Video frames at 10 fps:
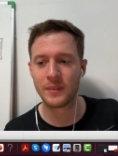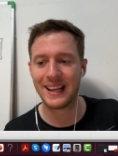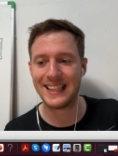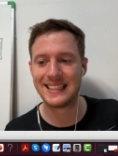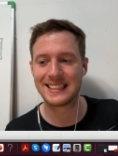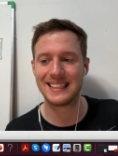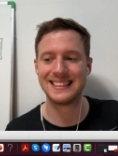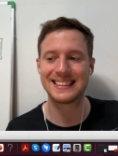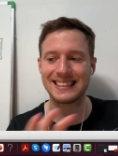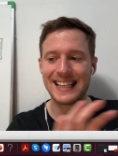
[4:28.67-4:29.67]
is
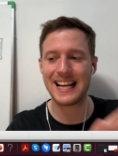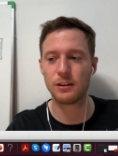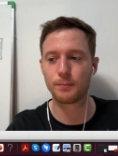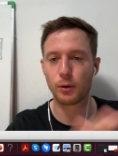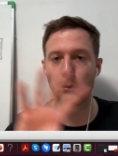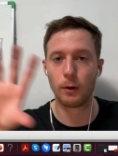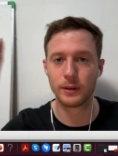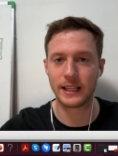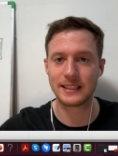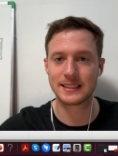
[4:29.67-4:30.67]
instead of
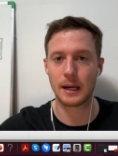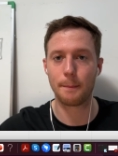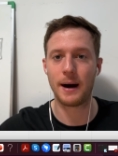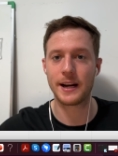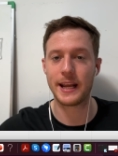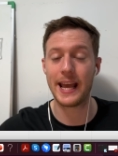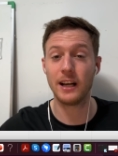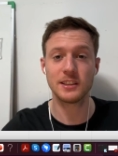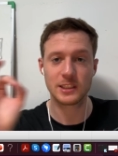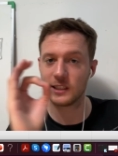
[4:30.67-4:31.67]
promoting somebody
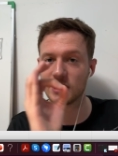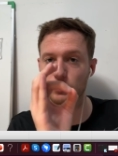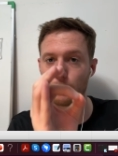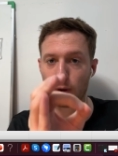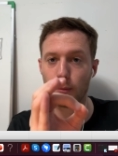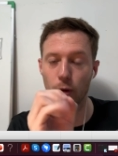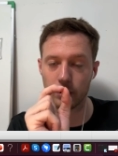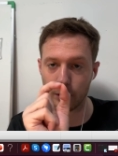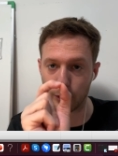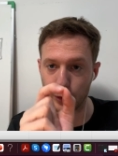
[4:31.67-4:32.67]
else is to promote
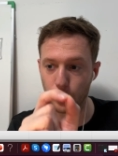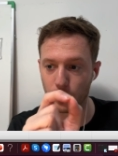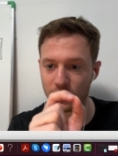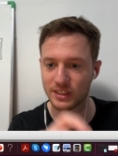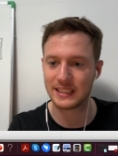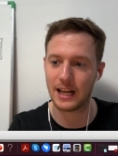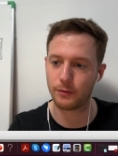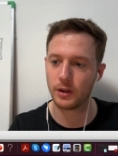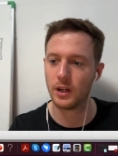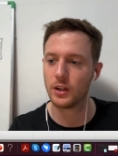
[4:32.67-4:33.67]
yourself.
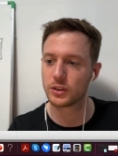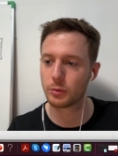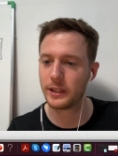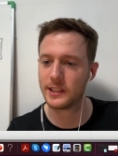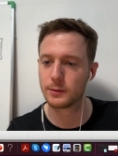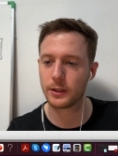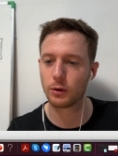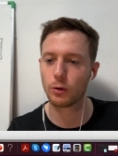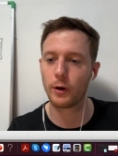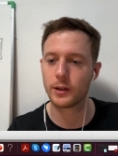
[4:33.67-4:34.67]
So here is what
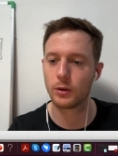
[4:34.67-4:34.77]
you're going to